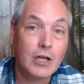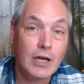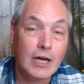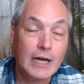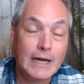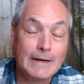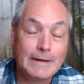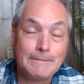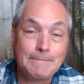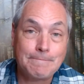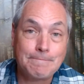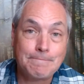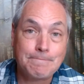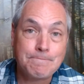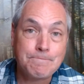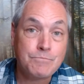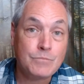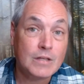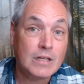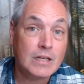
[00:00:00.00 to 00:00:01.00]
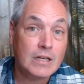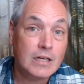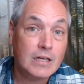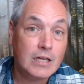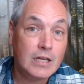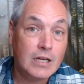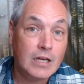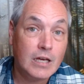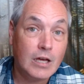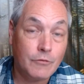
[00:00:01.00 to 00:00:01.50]
um,
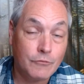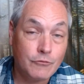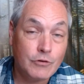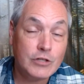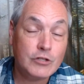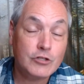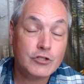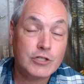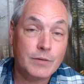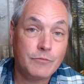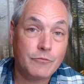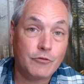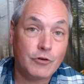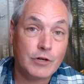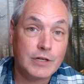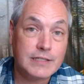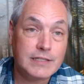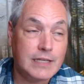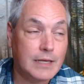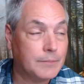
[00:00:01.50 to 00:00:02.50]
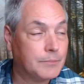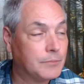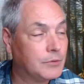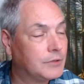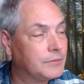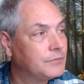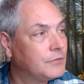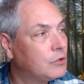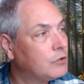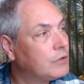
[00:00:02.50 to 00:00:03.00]
a friendship, for example.
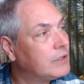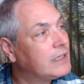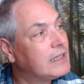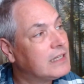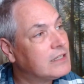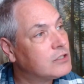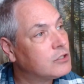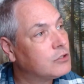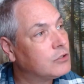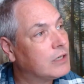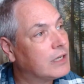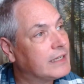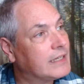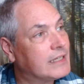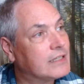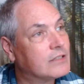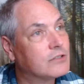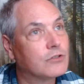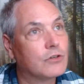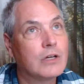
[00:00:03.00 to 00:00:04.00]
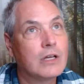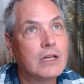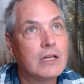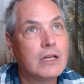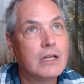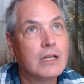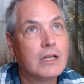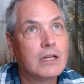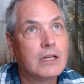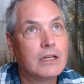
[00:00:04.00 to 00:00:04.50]
Okay, that's a good idea. So
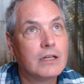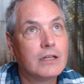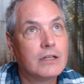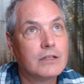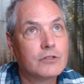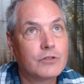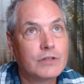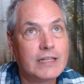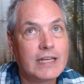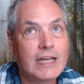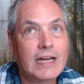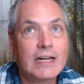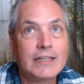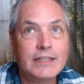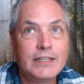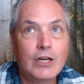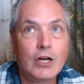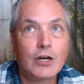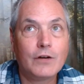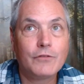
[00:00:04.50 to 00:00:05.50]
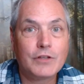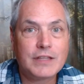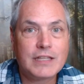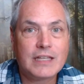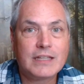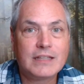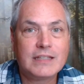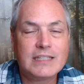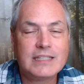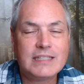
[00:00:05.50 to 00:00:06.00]
So the idea of
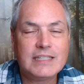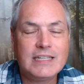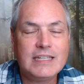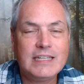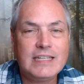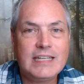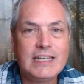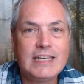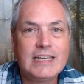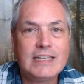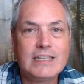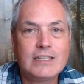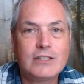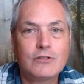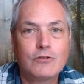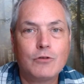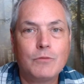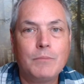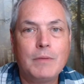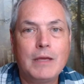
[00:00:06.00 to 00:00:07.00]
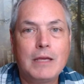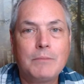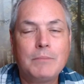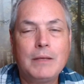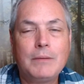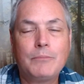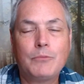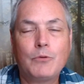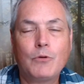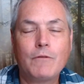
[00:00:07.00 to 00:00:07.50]
authenticity is to make
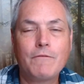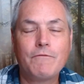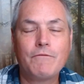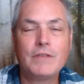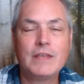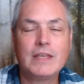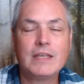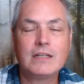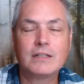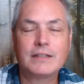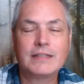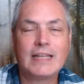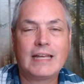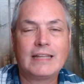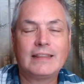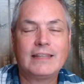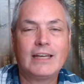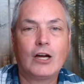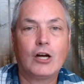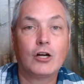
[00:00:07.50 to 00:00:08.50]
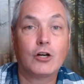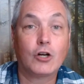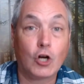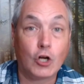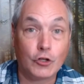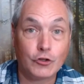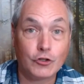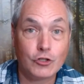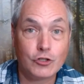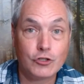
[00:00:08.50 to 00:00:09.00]
people feel that they are
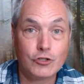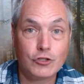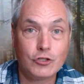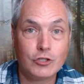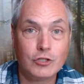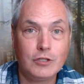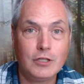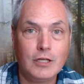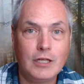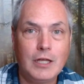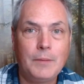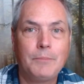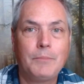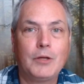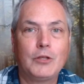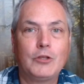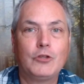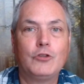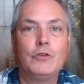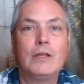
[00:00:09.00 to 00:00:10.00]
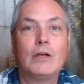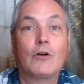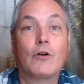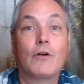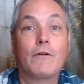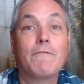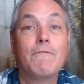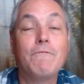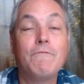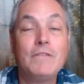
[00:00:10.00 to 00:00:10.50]
understood, but there are
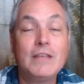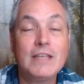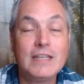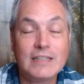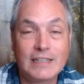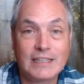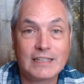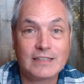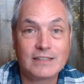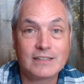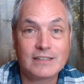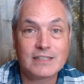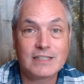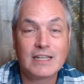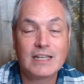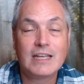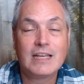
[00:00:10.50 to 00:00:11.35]
feelings